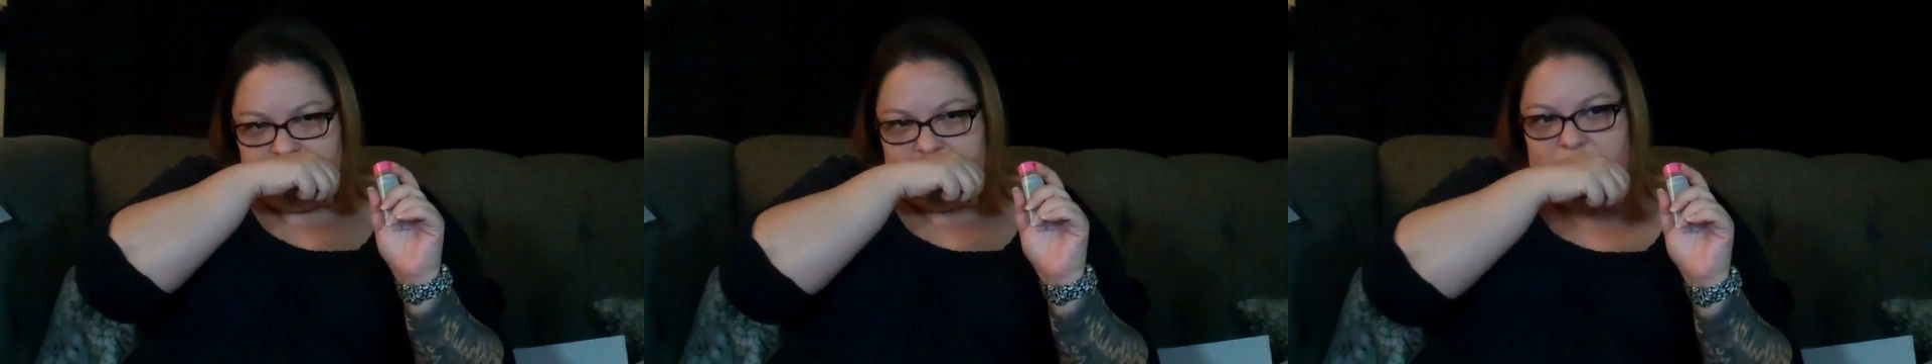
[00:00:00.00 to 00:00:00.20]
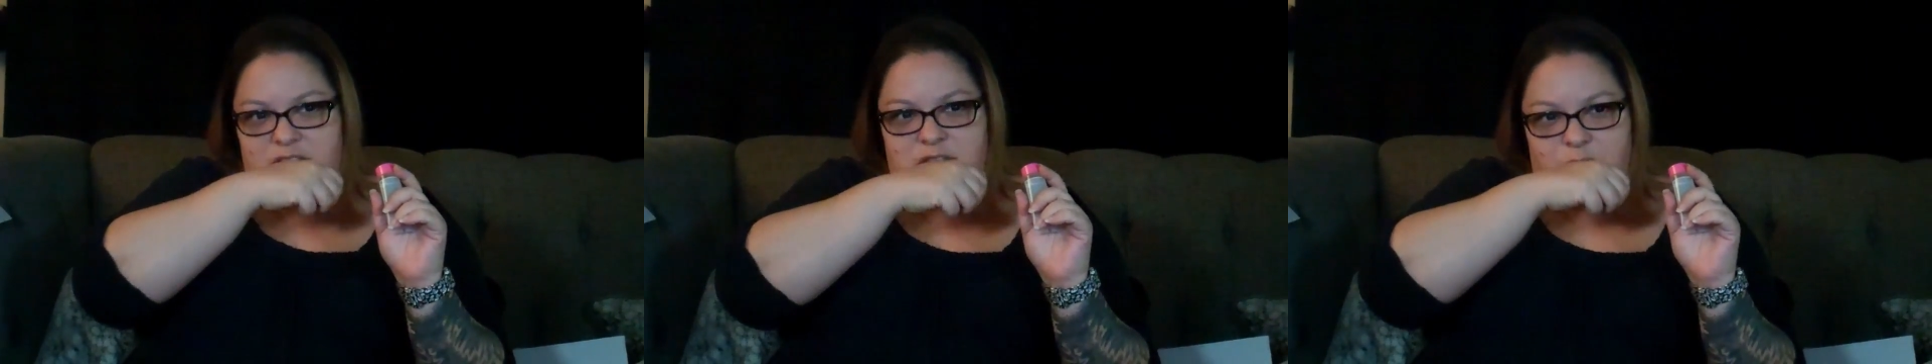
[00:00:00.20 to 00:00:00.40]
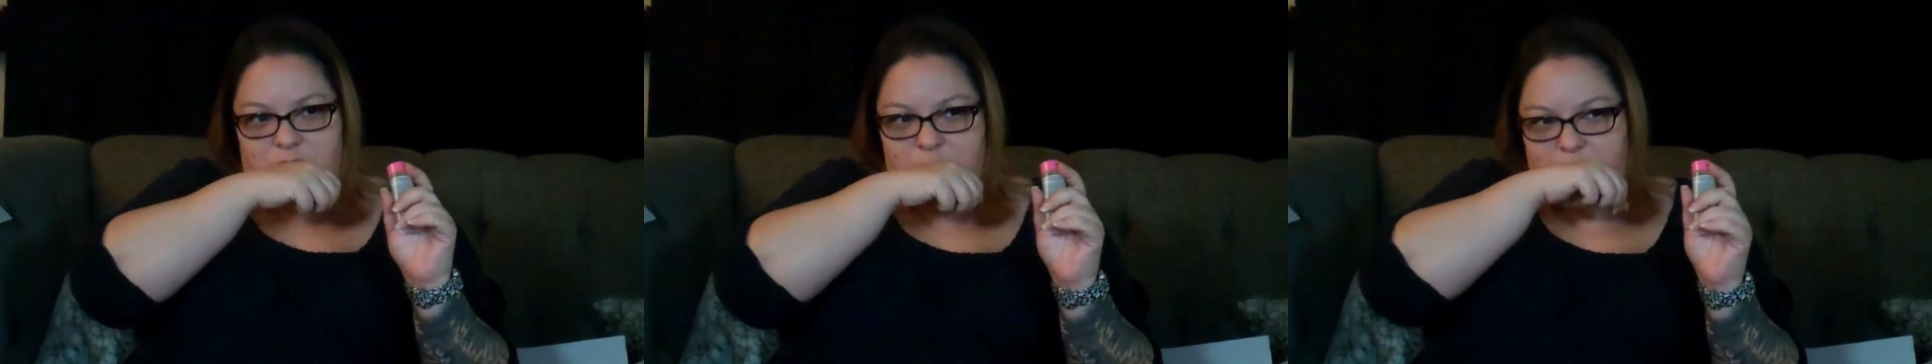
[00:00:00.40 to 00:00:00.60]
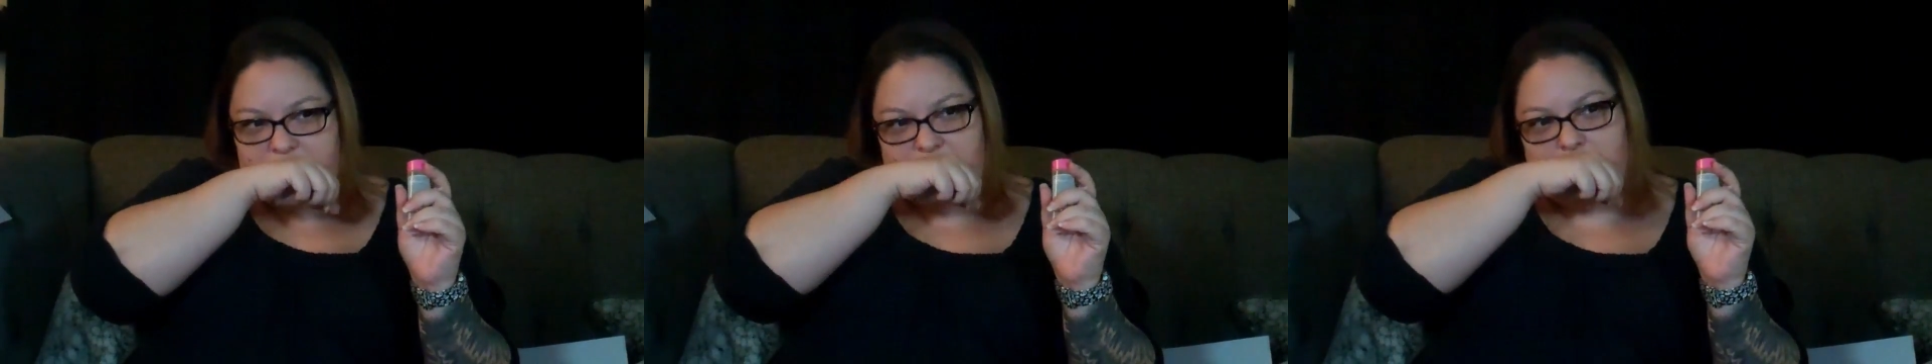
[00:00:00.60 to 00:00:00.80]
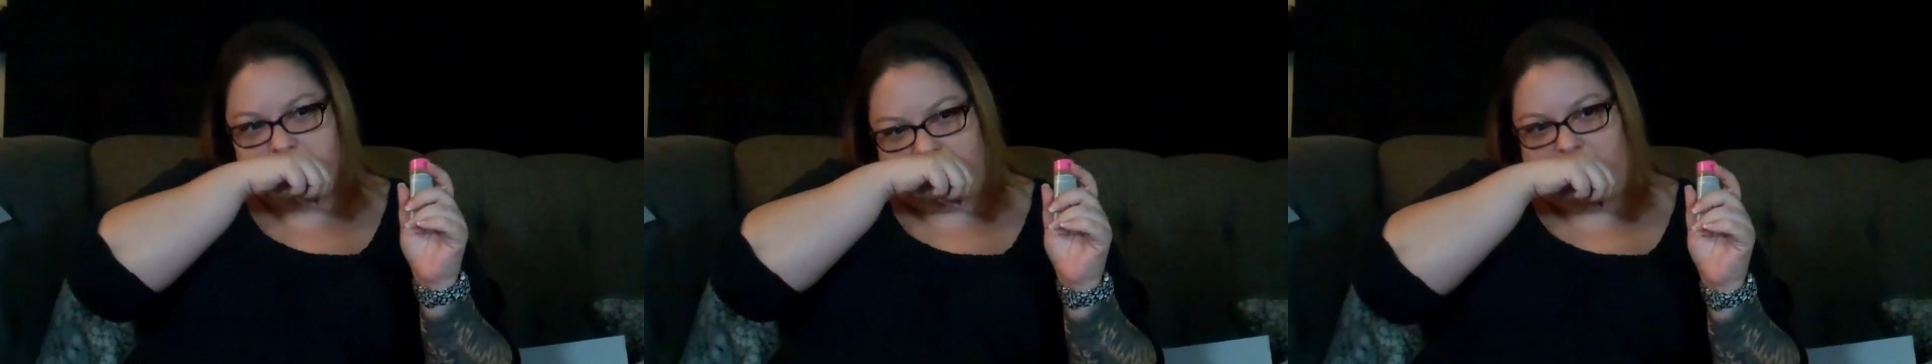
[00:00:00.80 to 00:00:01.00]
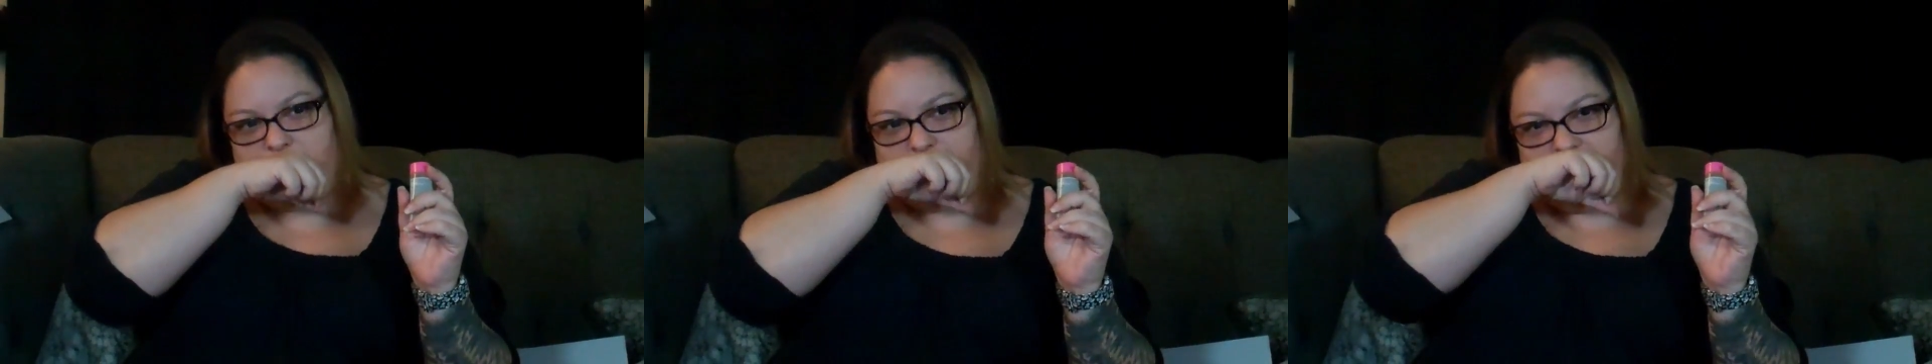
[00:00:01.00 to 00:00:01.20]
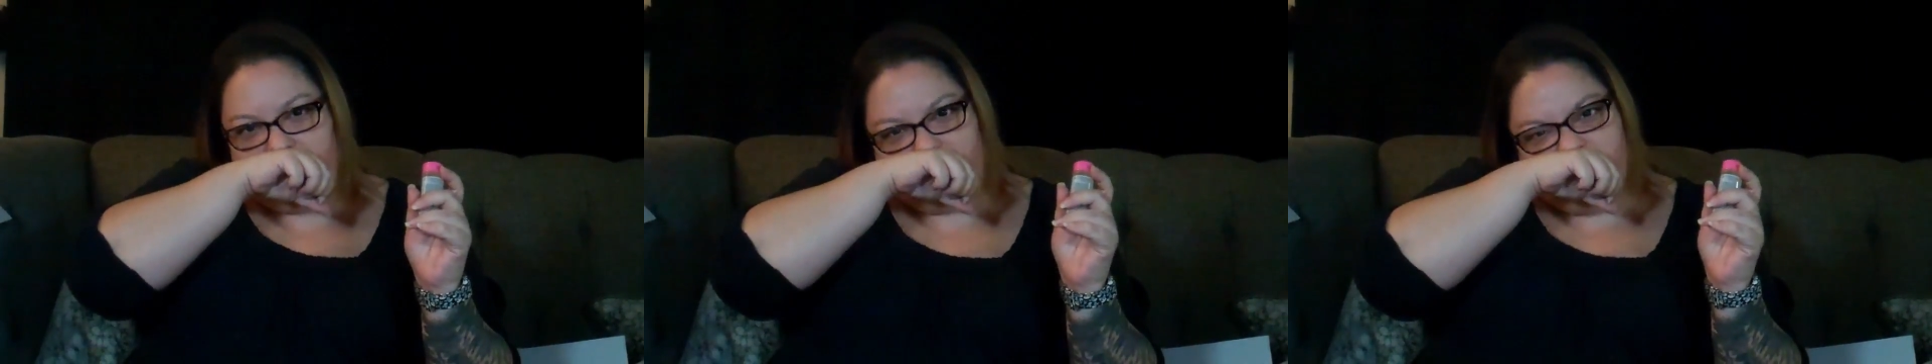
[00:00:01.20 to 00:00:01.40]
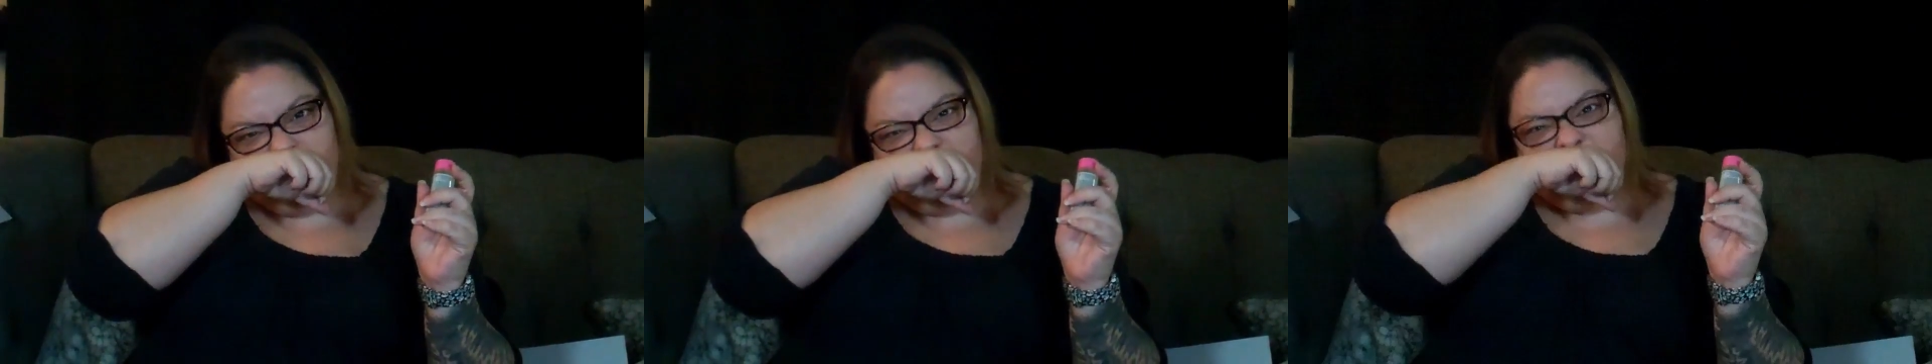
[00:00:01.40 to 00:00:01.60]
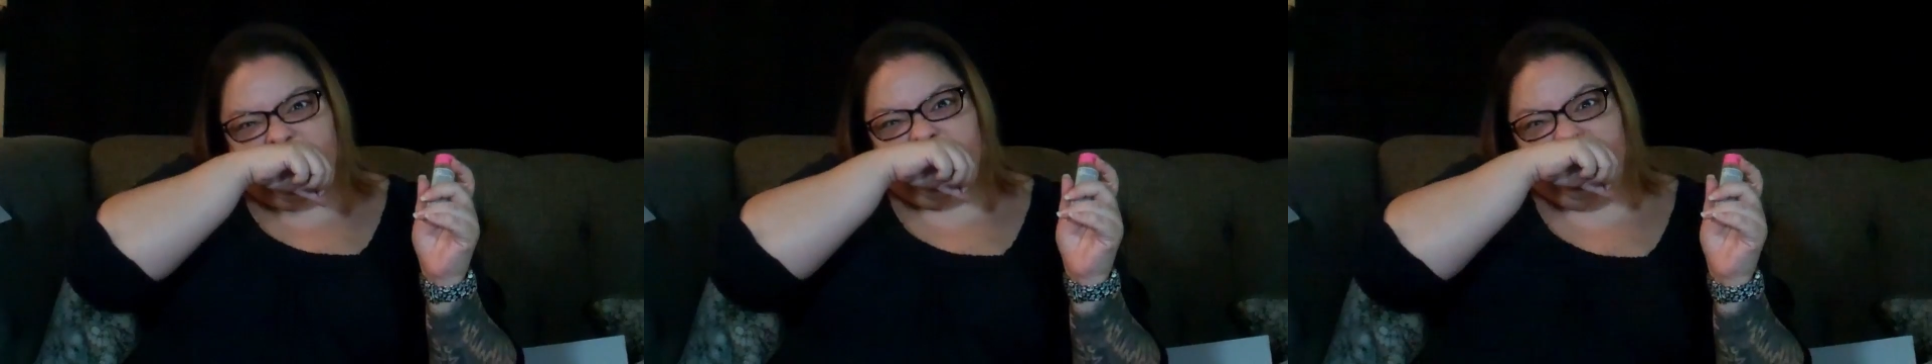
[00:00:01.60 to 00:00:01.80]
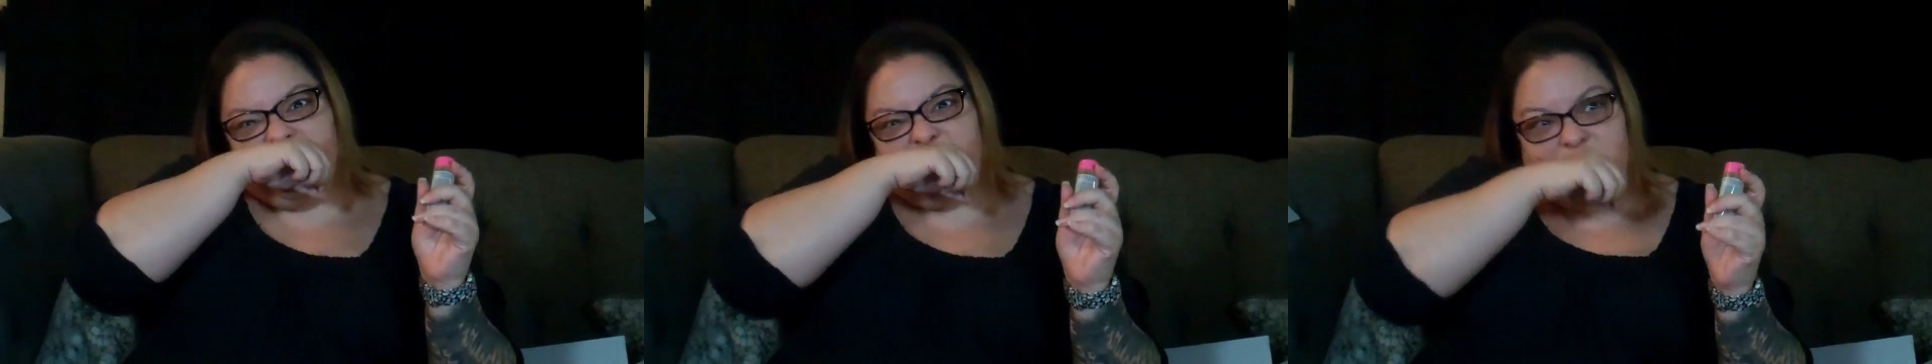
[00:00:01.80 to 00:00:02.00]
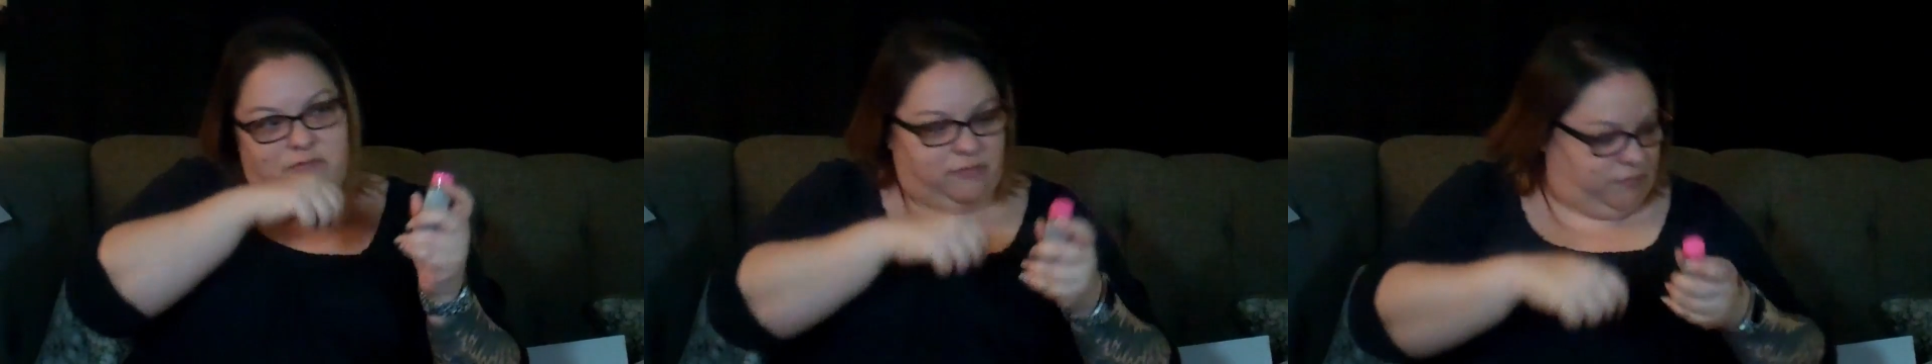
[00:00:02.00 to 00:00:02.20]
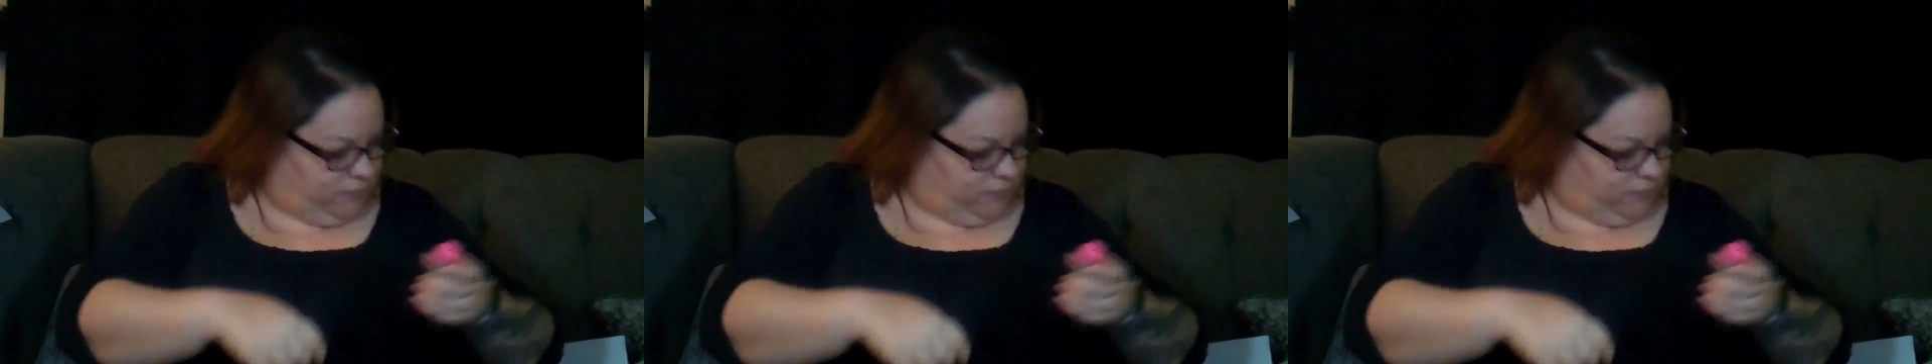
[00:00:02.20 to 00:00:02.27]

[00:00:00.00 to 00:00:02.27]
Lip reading: As I put my nose all up on it. Okay.